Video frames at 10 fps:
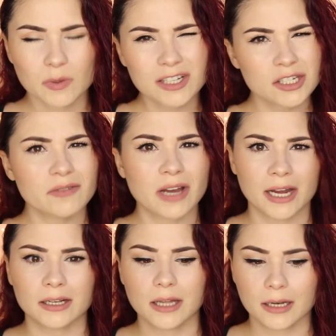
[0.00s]
Well actually I've
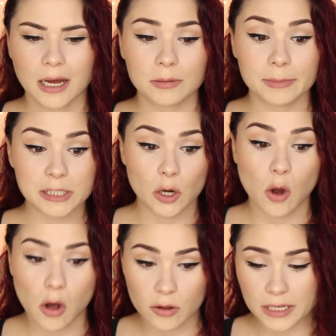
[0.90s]
gotten a lot of compliments on
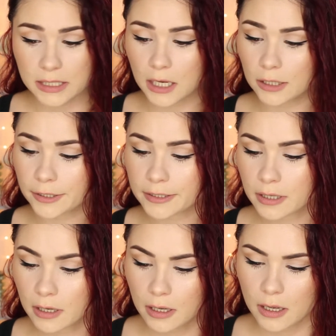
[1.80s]
all these colors
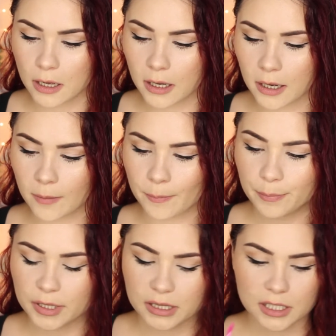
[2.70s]
um,
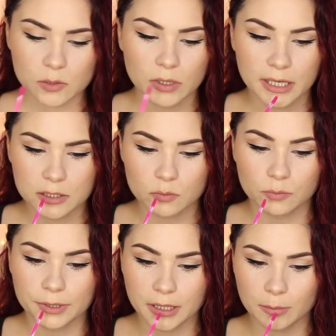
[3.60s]
but this one is
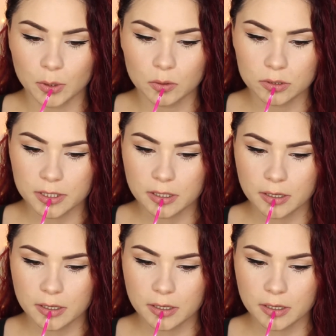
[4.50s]
really bold.